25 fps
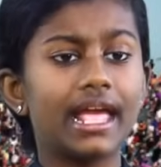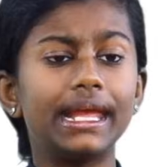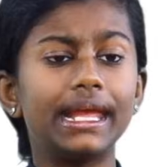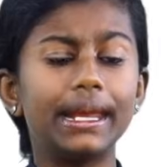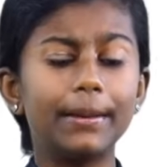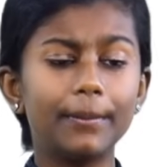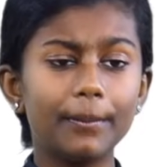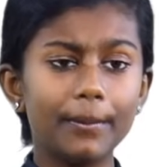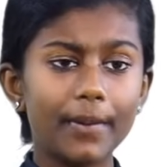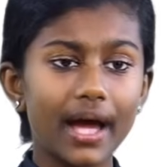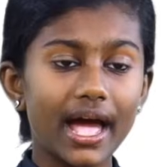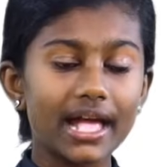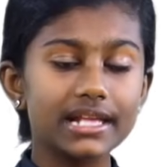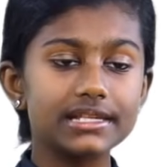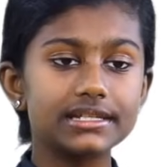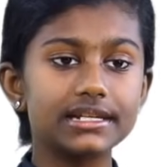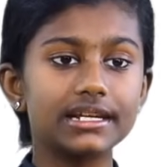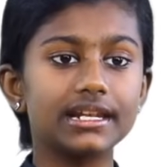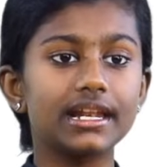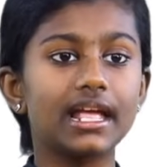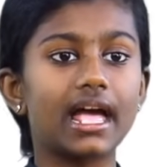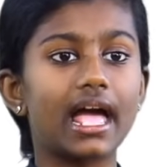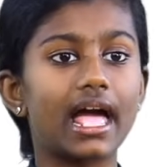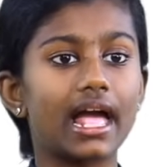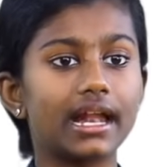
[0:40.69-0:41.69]

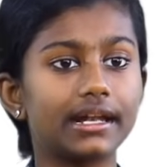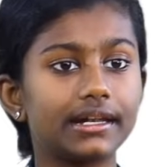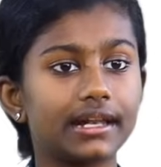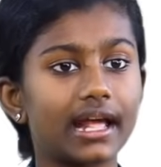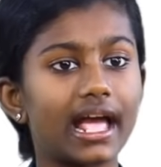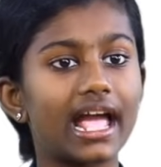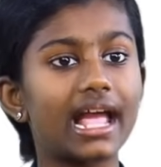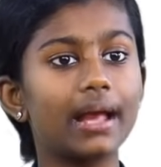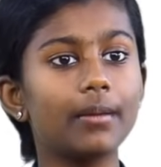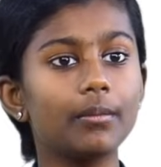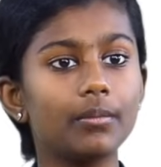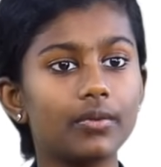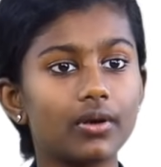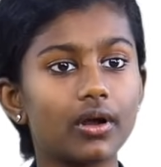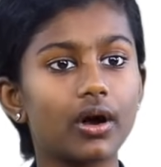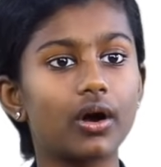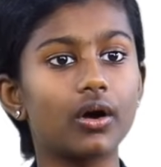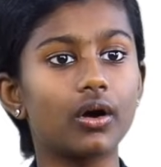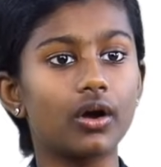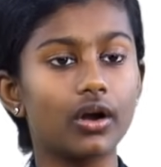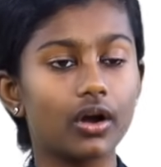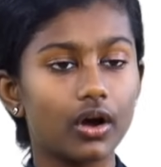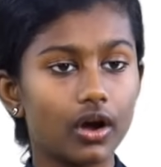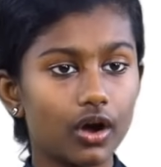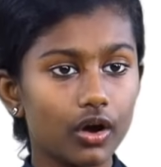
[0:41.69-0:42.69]
Imagine a time
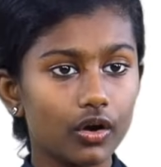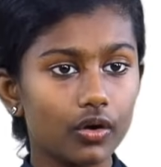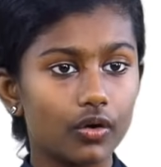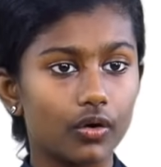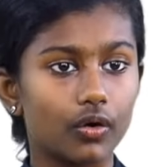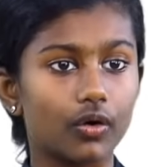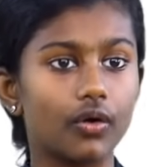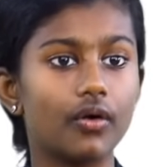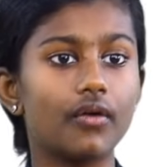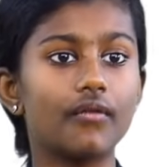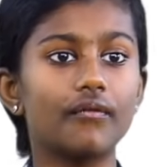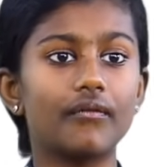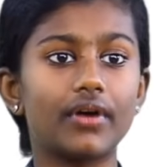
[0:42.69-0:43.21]
long ago